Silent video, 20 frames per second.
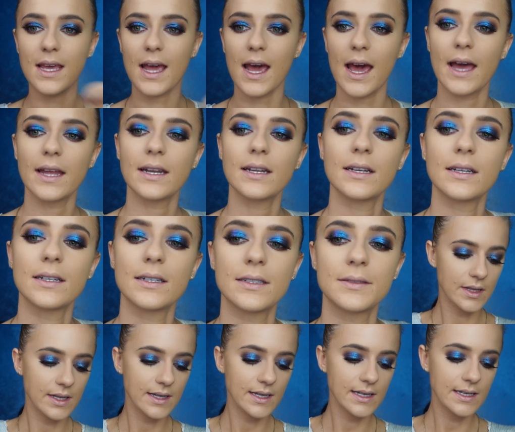that
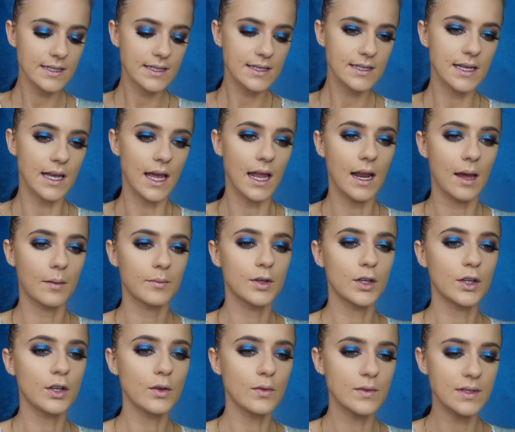place and I'm
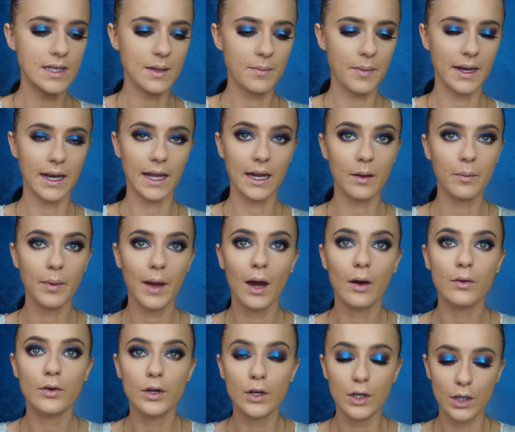gonna use the banana
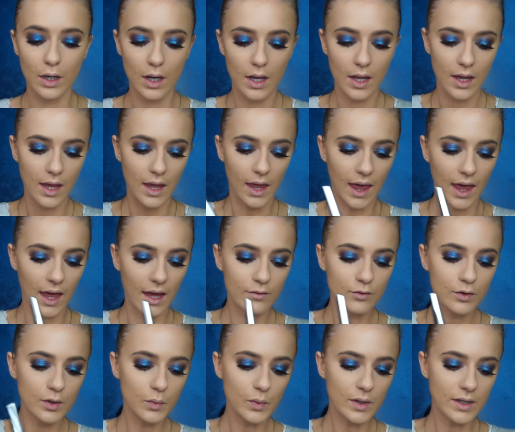powder
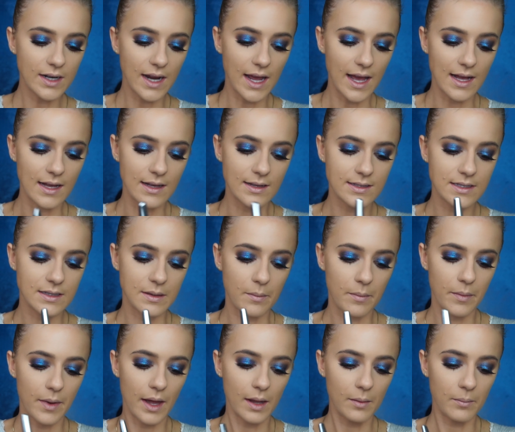everywhere else
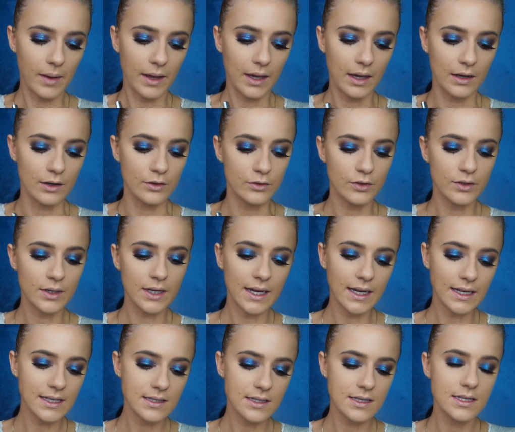but my under
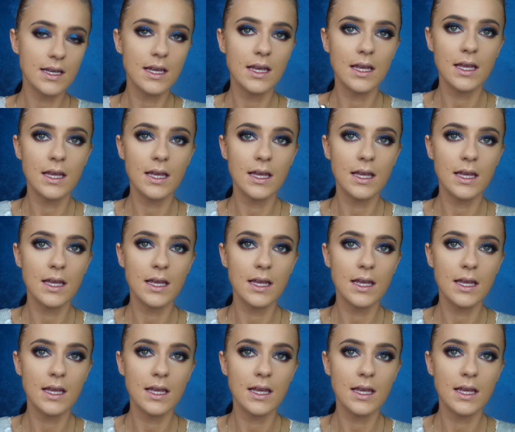eyes.